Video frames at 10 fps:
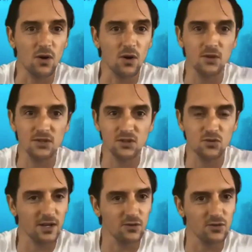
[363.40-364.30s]

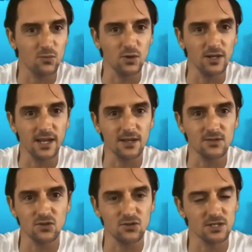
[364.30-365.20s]
concentrating on your breathing.
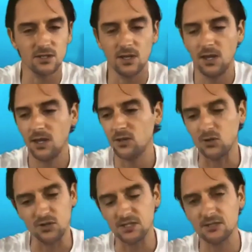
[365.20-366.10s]
So just
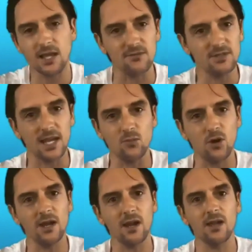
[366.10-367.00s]
kind of take a
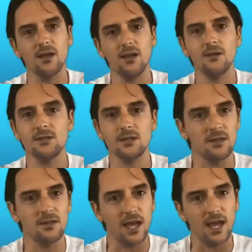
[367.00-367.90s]
break, sit
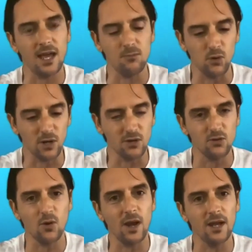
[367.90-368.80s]
there and bring your
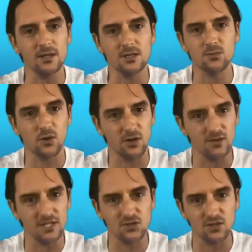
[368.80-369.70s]
awareness, bring your
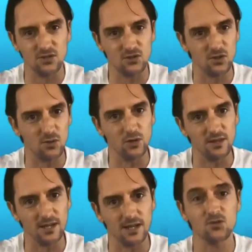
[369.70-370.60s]
attention to your
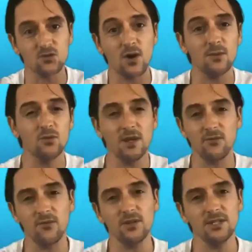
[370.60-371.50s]
breathing, trying to breathe
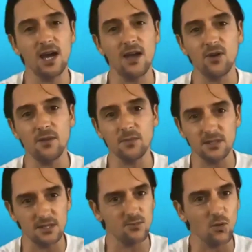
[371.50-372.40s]
with your diaphragm because
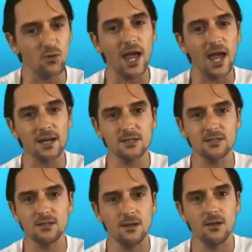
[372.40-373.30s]
it's a more
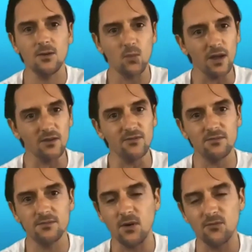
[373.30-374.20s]
relaxed way of
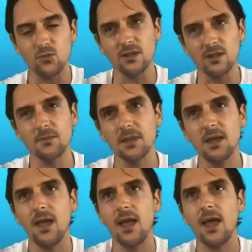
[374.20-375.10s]
breathing.
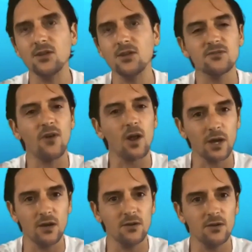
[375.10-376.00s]
And just following
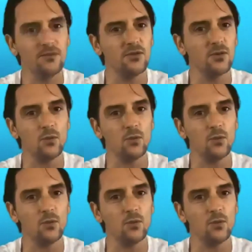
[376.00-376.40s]
it with your breath,